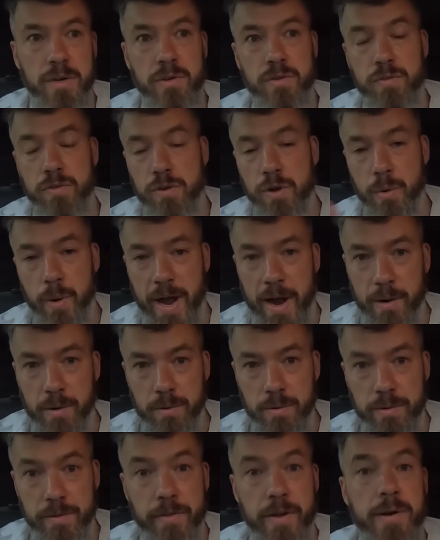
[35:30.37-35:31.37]
flew
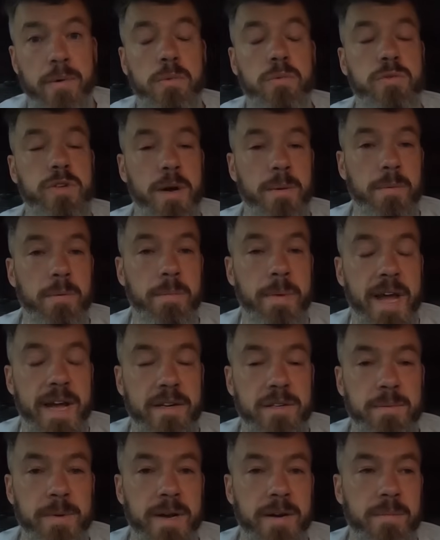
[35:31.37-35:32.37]
out. They were all double
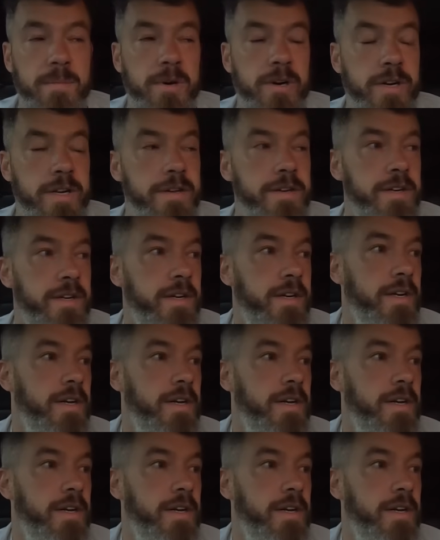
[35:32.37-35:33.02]
pegs, bear in mind.